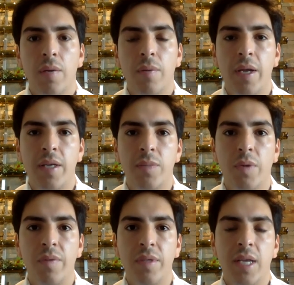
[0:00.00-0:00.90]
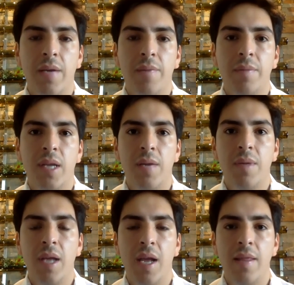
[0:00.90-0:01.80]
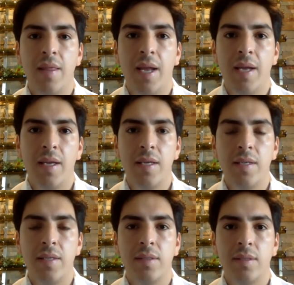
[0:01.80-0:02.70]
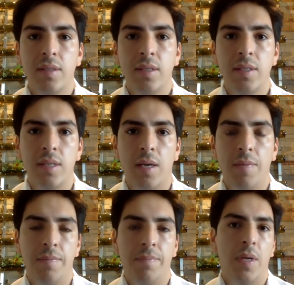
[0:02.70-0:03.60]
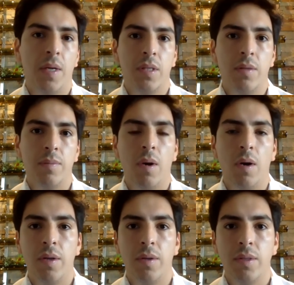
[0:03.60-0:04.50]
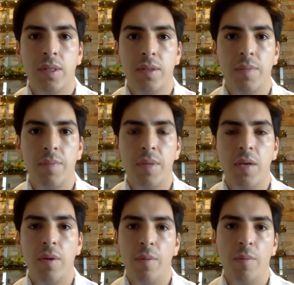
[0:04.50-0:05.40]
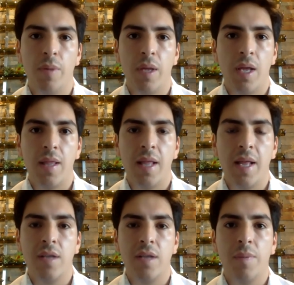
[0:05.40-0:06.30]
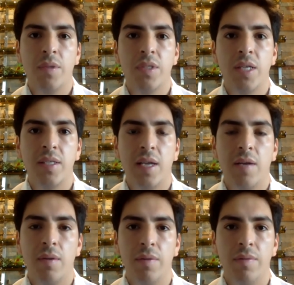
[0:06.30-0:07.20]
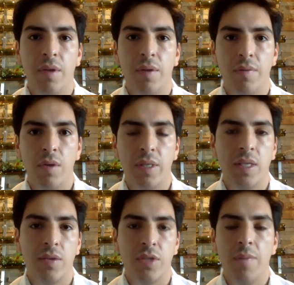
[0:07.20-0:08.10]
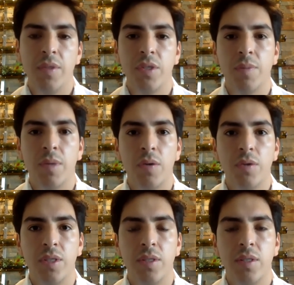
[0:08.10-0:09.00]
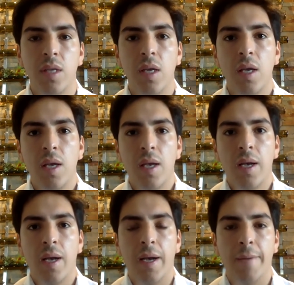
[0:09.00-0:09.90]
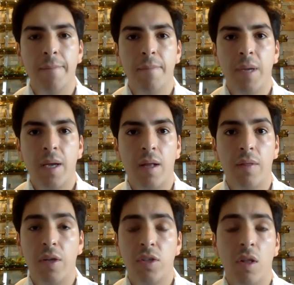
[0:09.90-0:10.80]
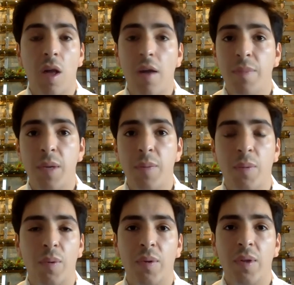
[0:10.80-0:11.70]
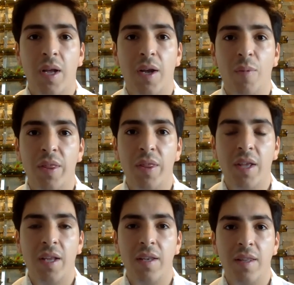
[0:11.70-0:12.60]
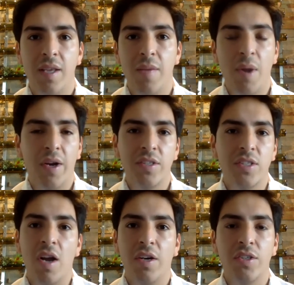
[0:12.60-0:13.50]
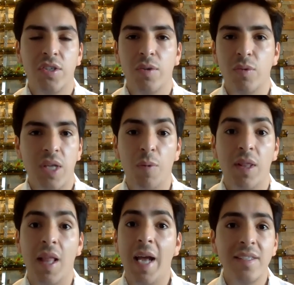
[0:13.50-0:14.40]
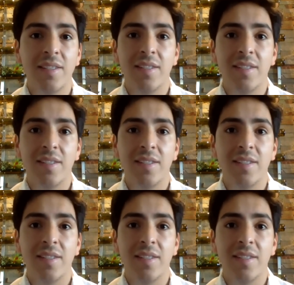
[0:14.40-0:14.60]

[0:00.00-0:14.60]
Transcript: Right, he's proven time and time again that he's he's up up to the par to, to, to be in that top percentile of, of U S L Championship coaches. Um, there's a lot of people uh, within the American soccer circles that would like to